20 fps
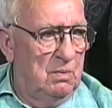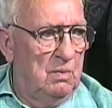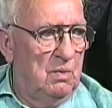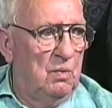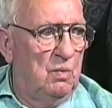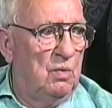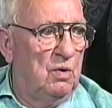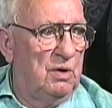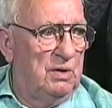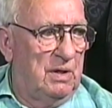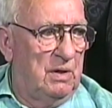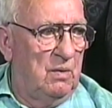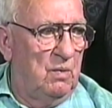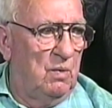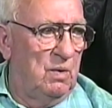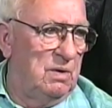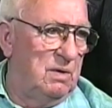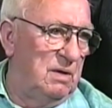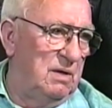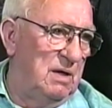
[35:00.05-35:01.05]
working
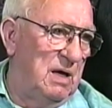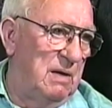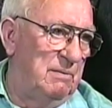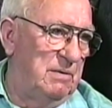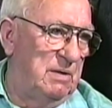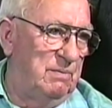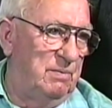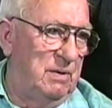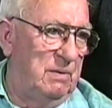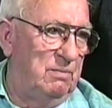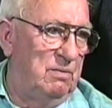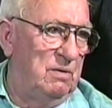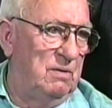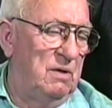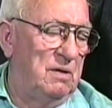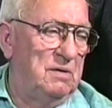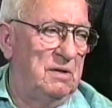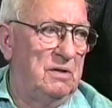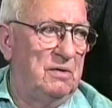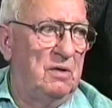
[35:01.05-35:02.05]
with the army people
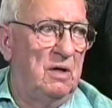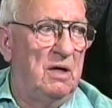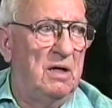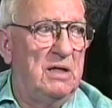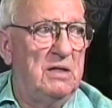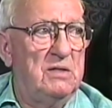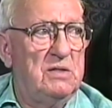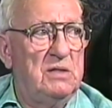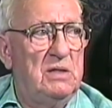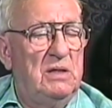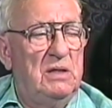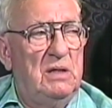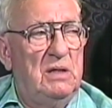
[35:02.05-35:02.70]
on the docks,